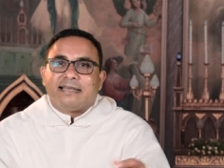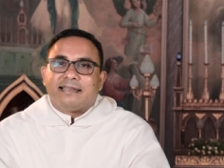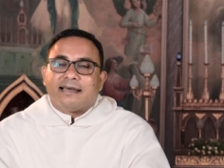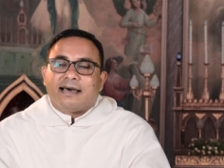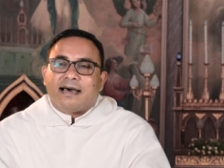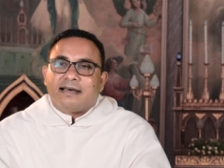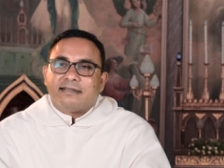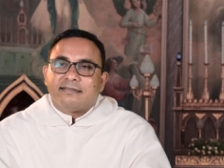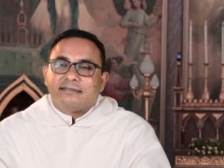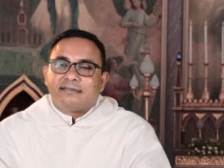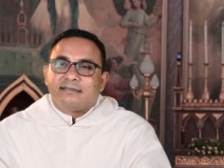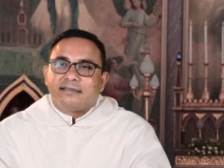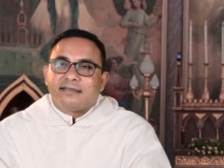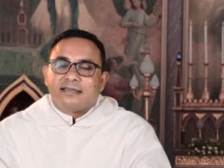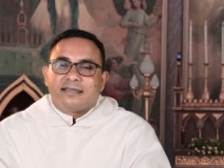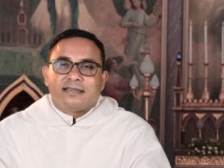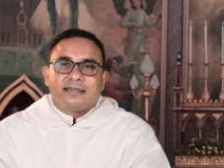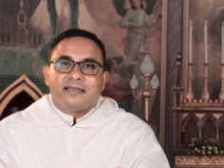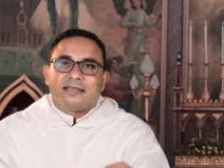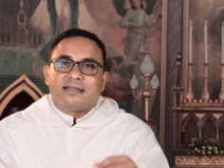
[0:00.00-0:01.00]
than
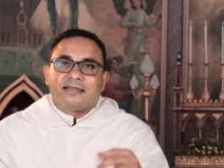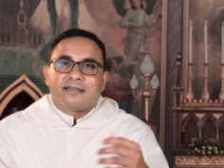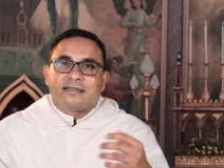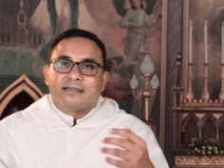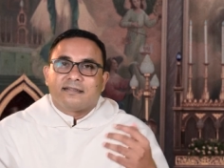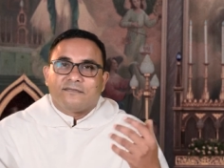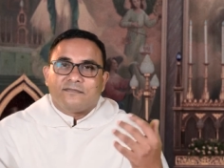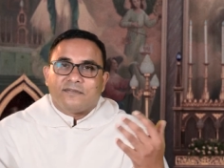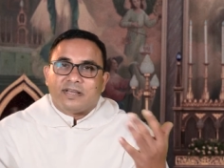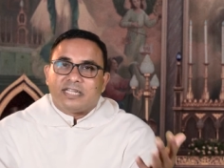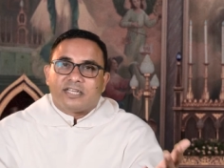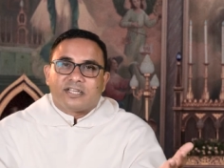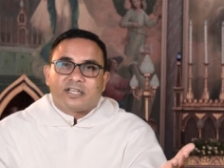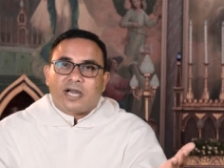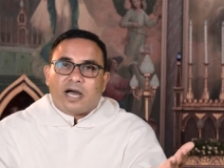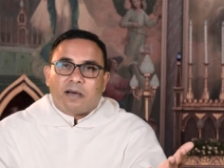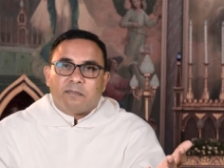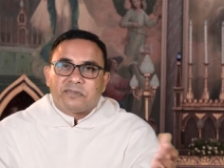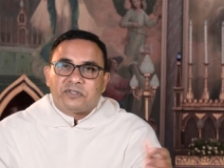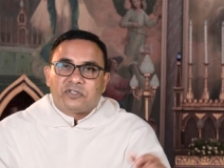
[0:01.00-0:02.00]
us in, when
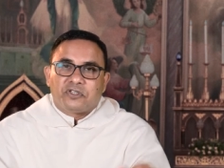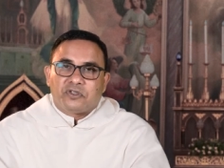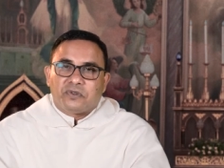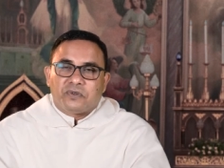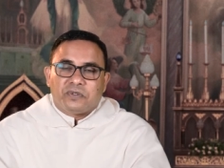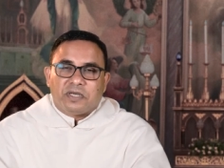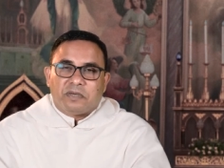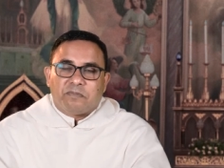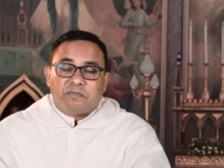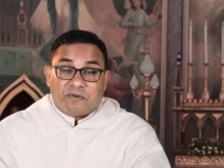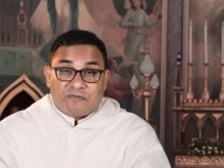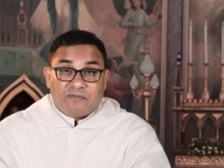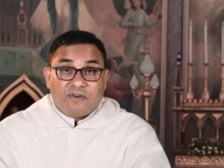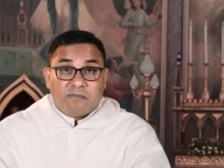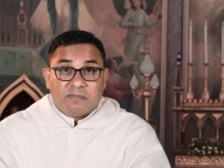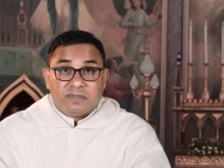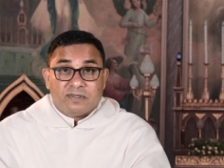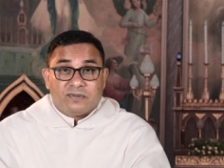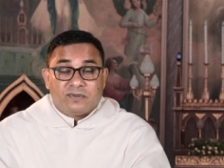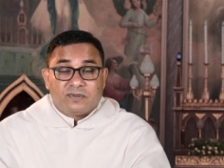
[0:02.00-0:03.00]
it comes to the
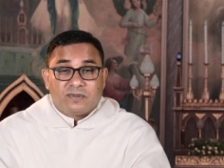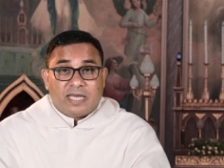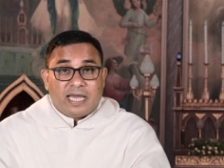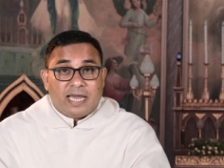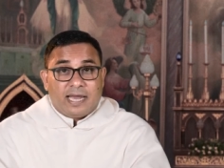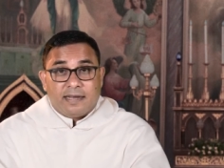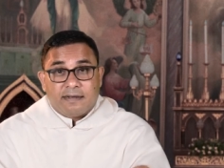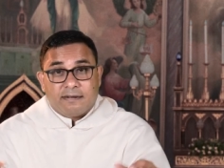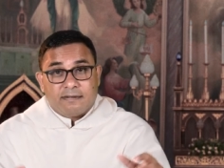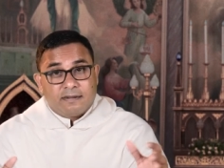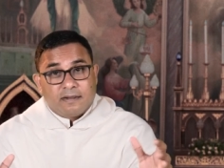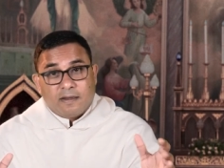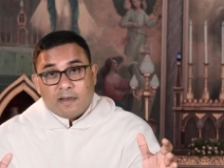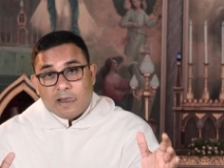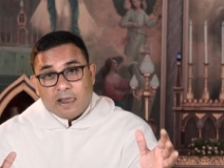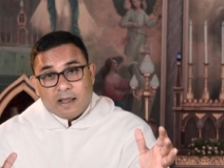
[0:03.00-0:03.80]
performance and,